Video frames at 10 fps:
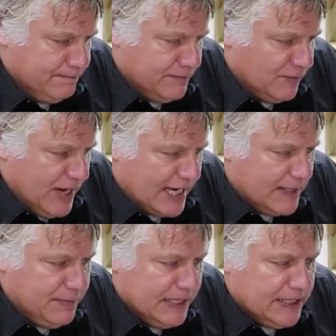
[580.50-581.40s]
rack
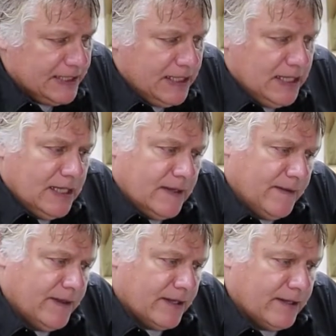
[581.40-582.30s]
and pinion.
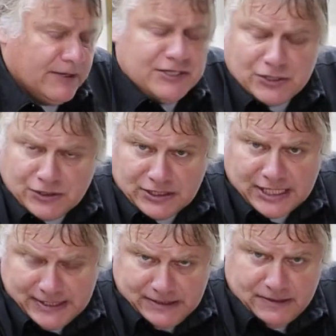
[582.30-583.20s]
The return
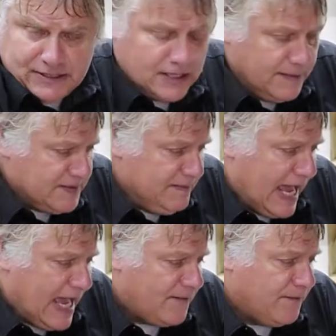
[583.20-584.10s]
line that comes
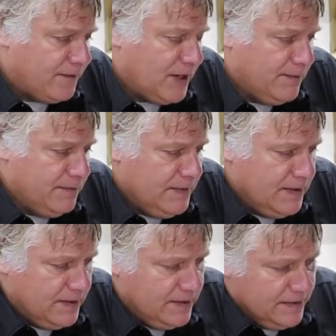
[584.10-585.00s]
back from
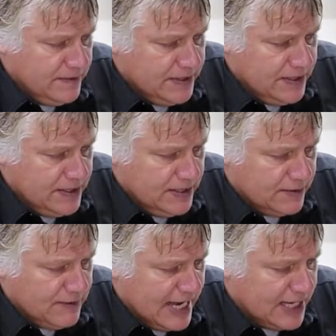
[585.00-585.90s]
the
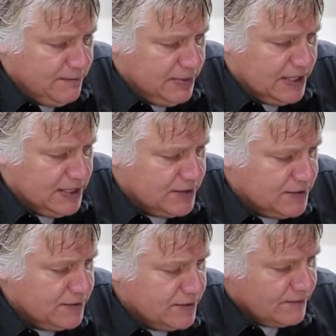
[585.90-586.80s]
rack and pinion
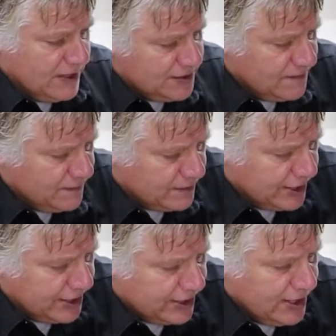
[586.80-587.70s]
to the reservoir
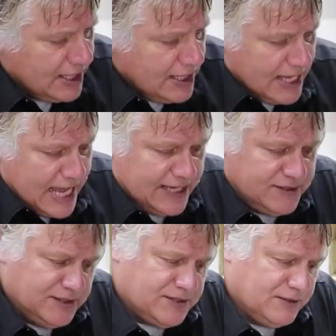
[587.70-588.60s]
here has
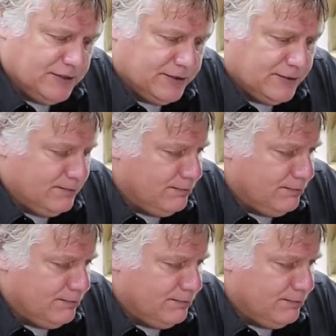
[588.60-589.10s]
just a little